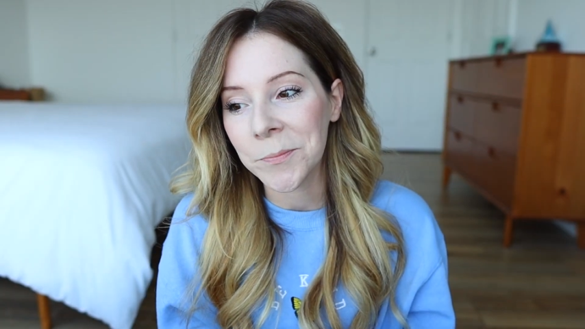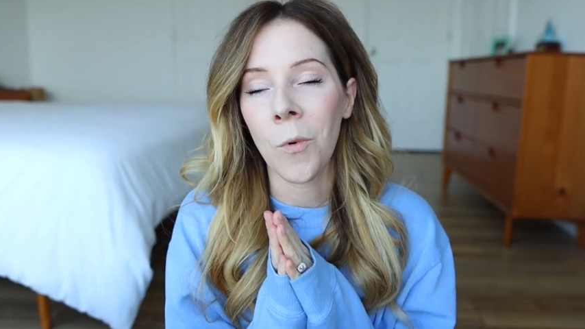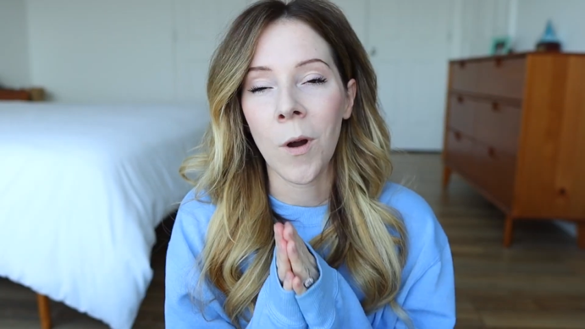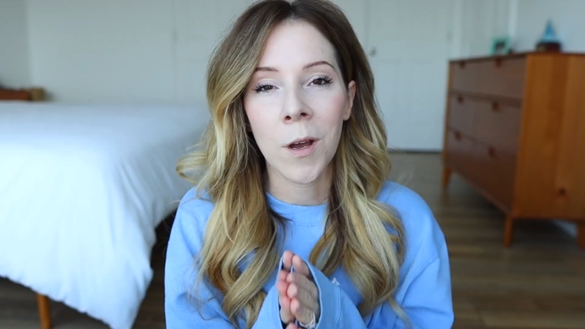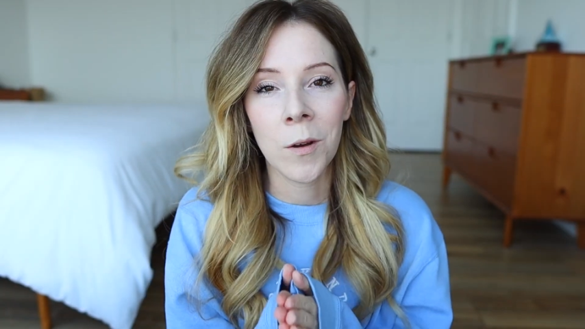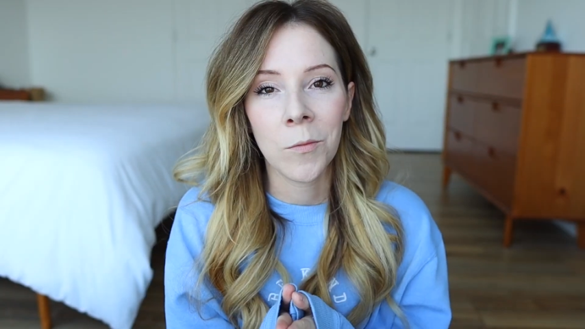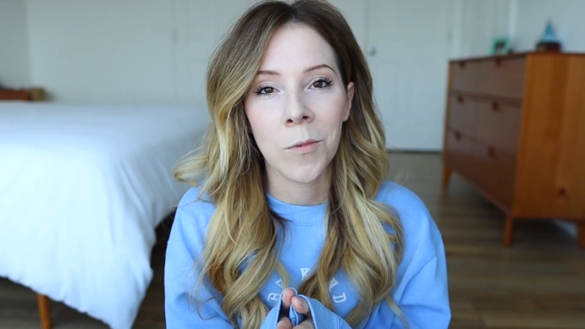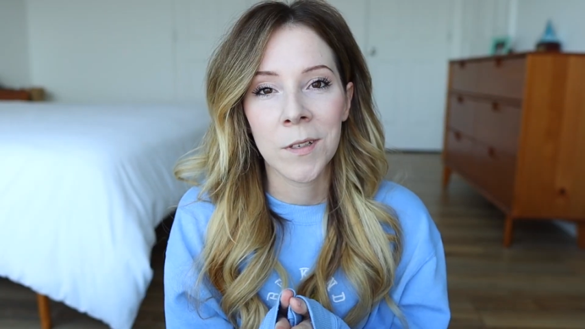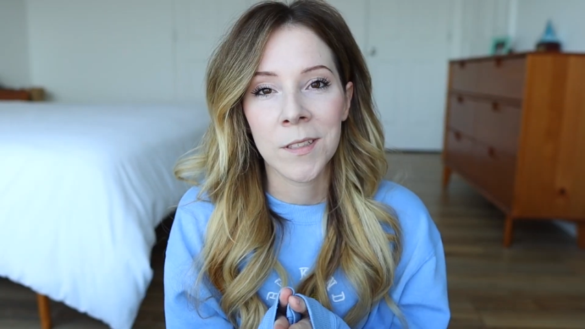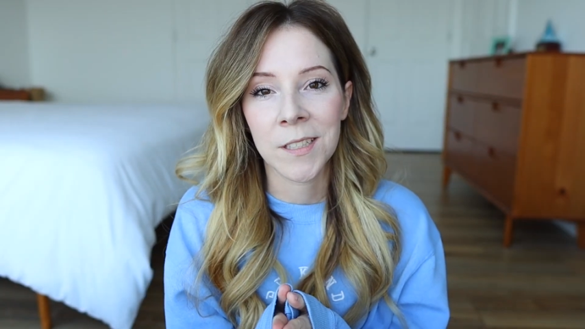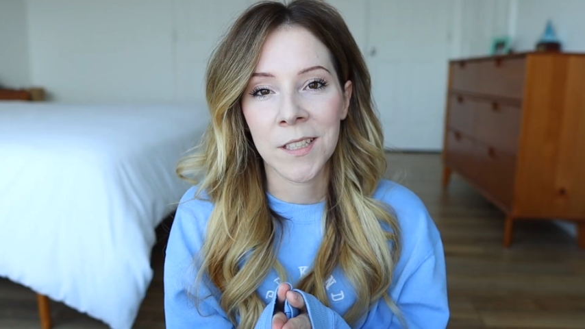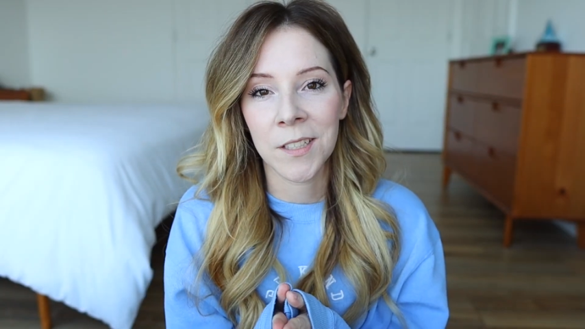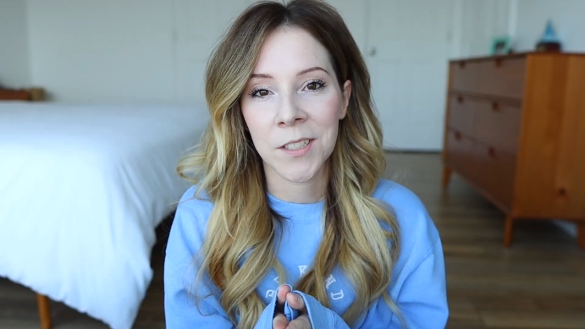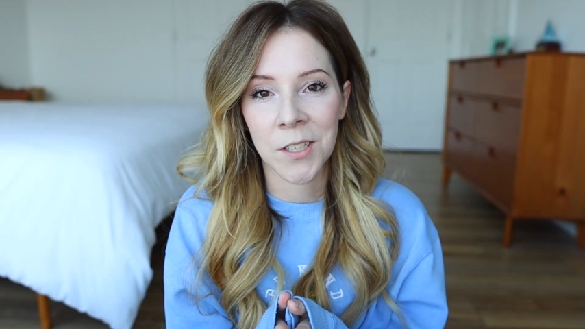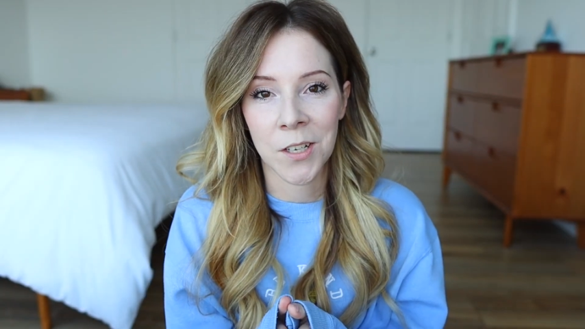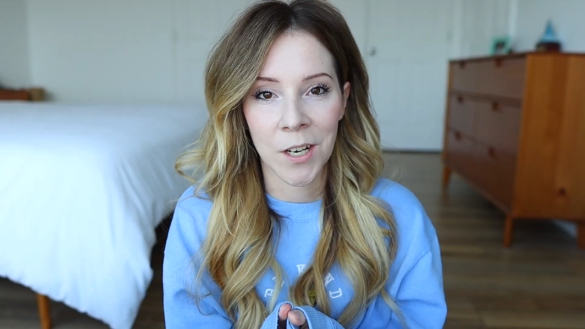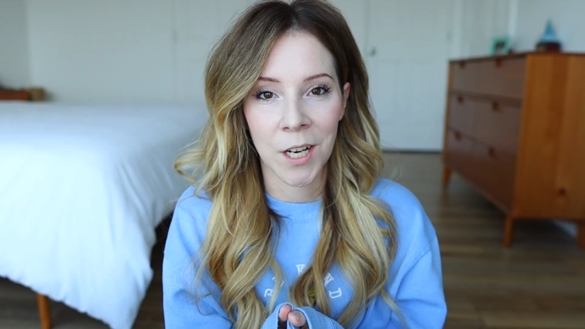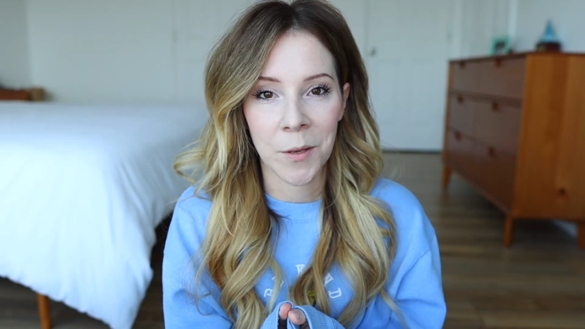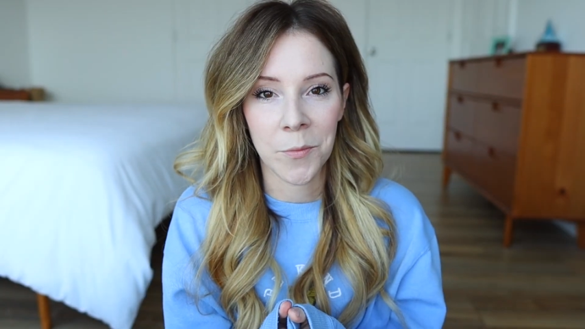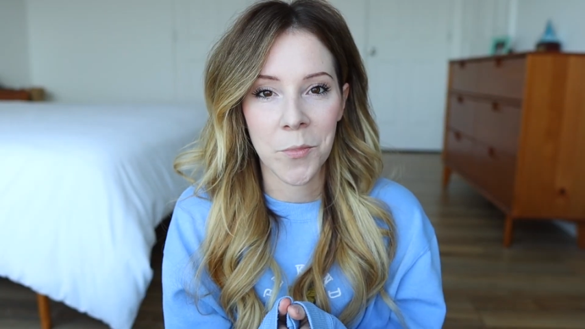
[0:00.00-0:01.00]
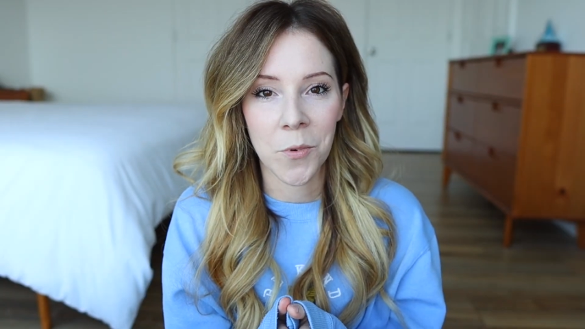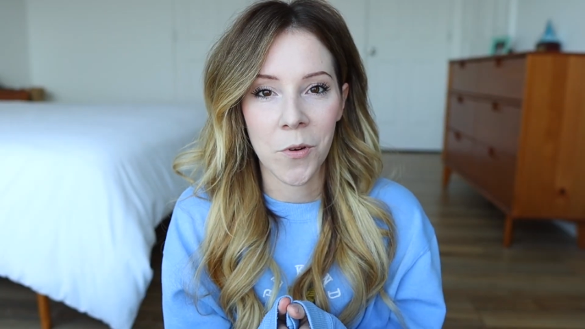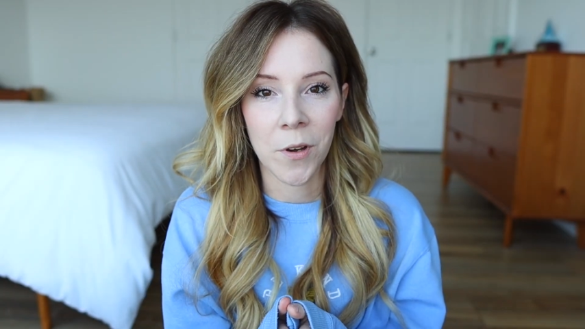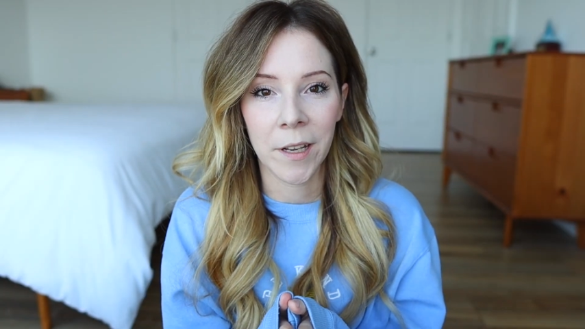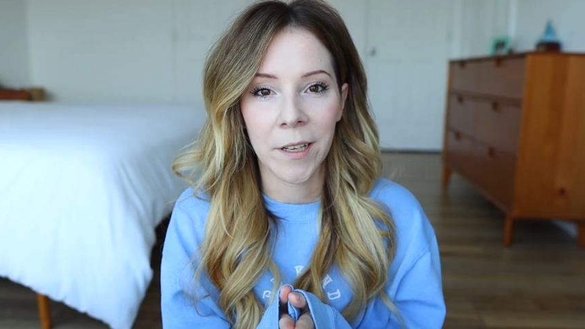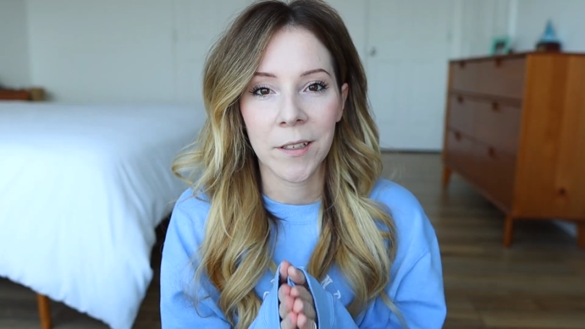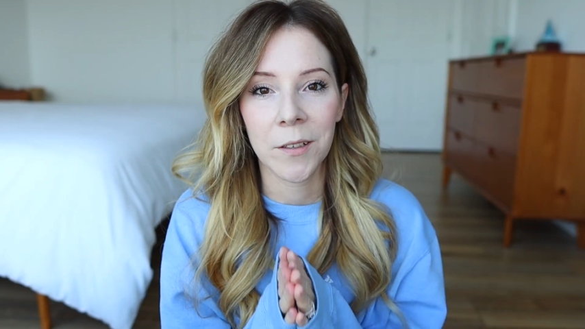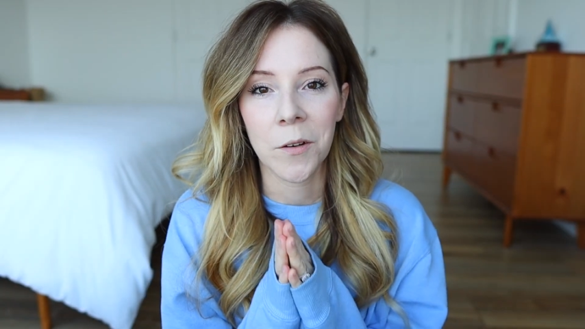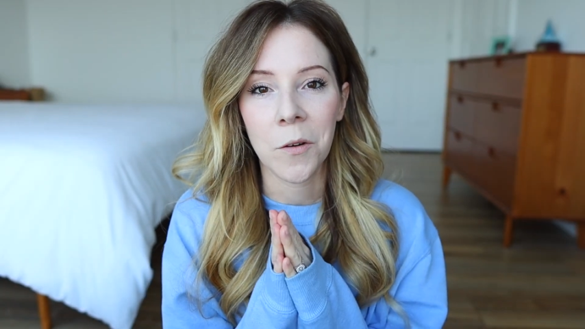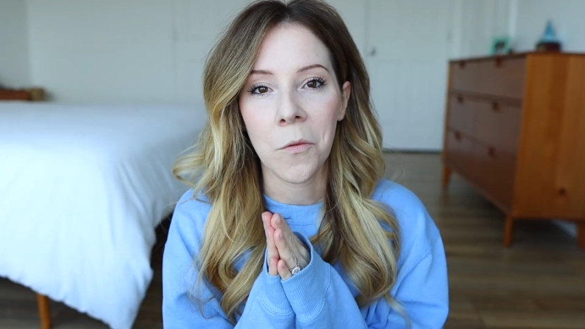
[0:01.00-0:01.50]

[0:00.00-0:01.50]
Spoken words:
what was the turning point?